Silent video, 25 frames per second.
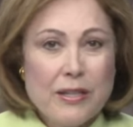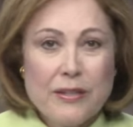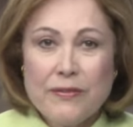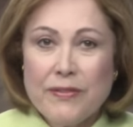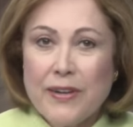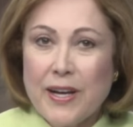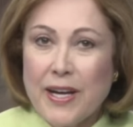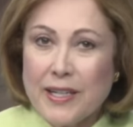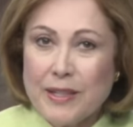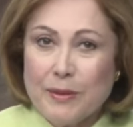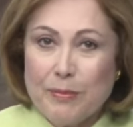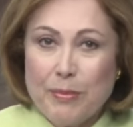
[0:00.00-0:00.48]
to
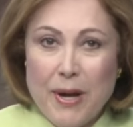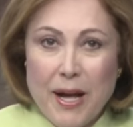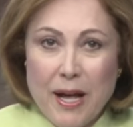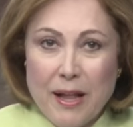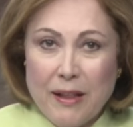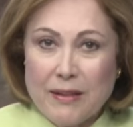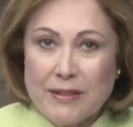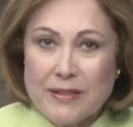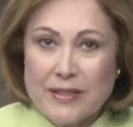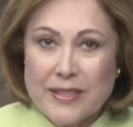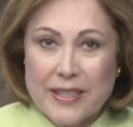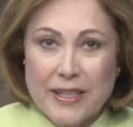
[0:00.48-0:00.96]
find a
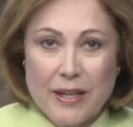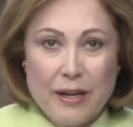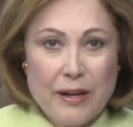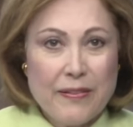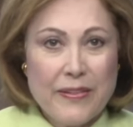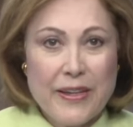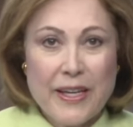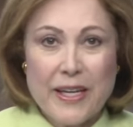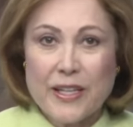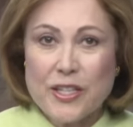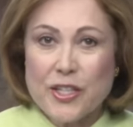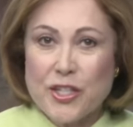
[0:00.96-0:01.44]
policy on
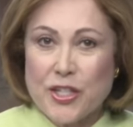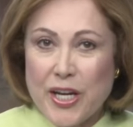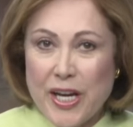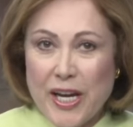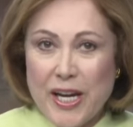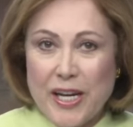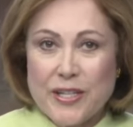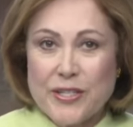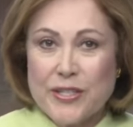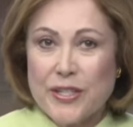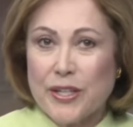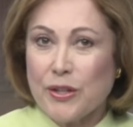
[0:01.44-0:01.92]
the
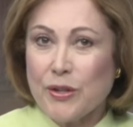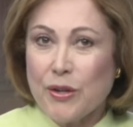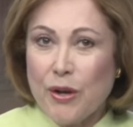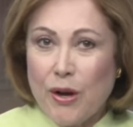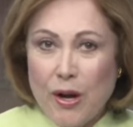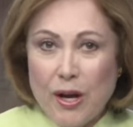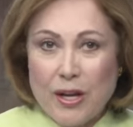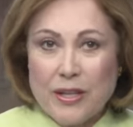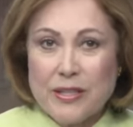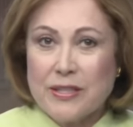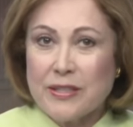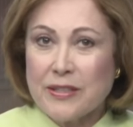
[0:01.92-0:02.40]
exchange that
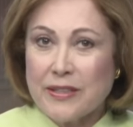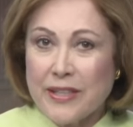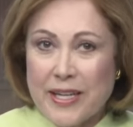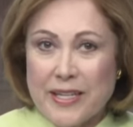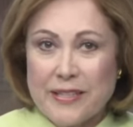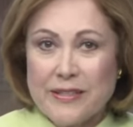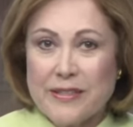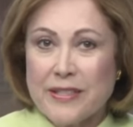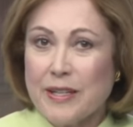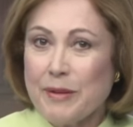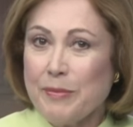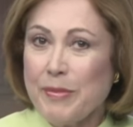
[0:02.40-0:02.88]
costs
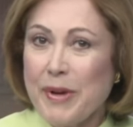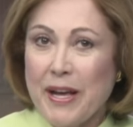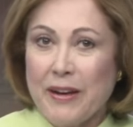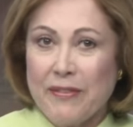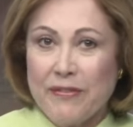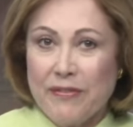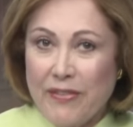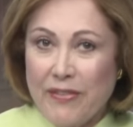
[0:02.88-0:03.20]
less than about